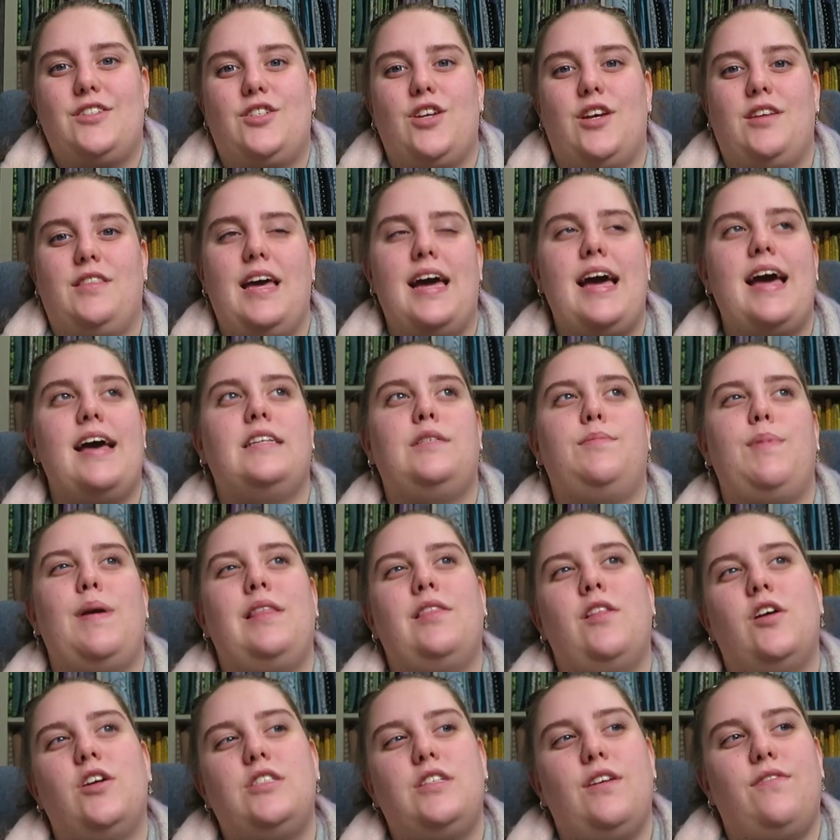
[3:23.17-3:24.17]
So there has
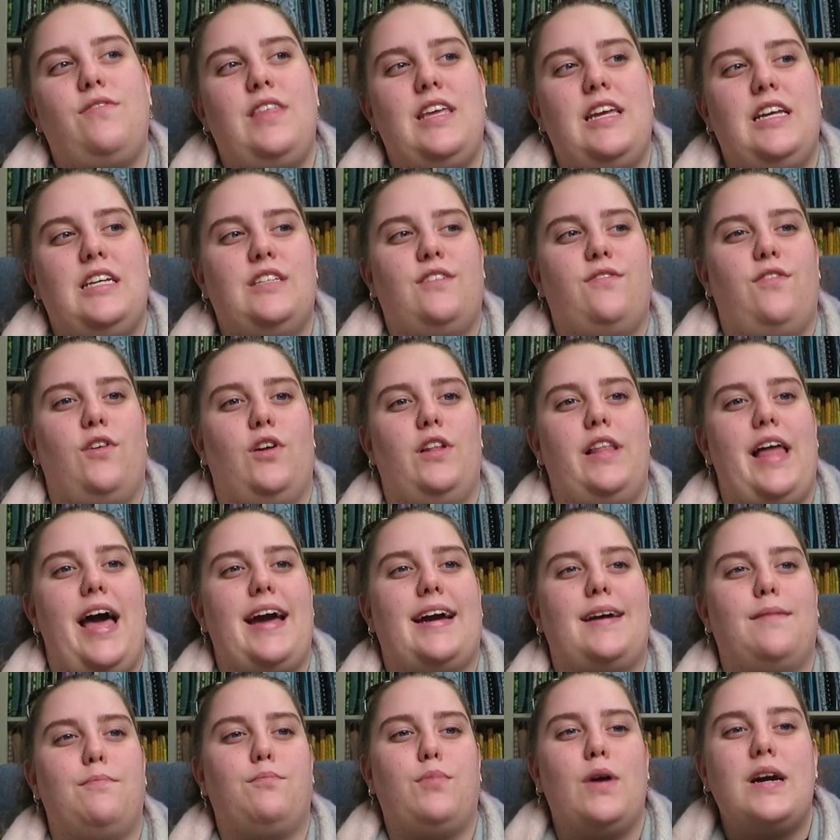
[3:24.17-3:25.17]
been lots of things for
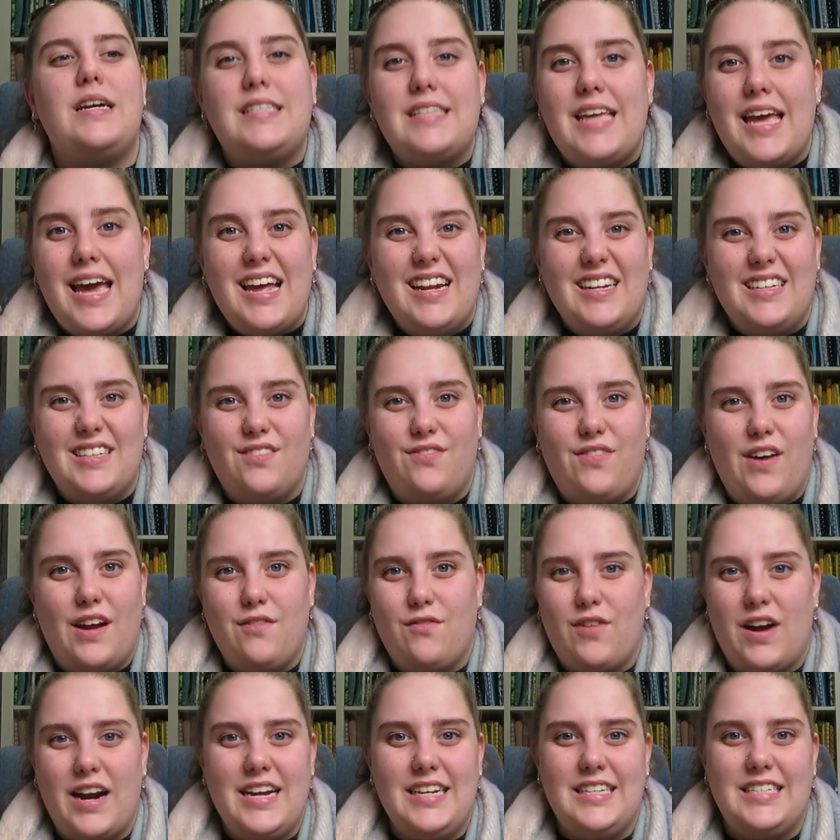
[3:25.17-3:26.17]
like breast cancer
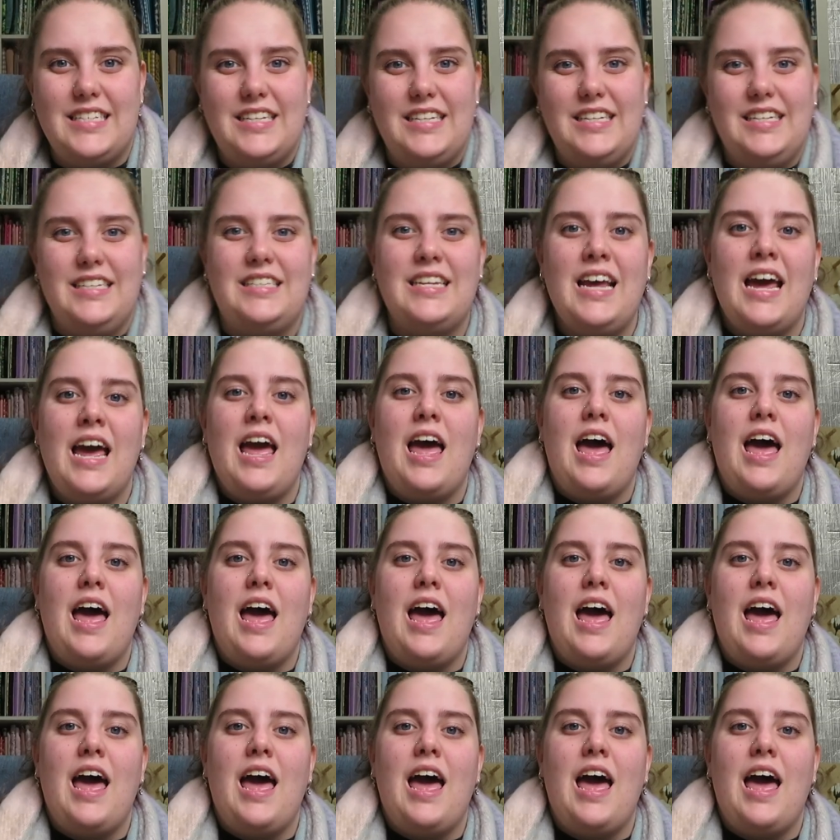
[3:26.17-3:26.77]
fundraisers,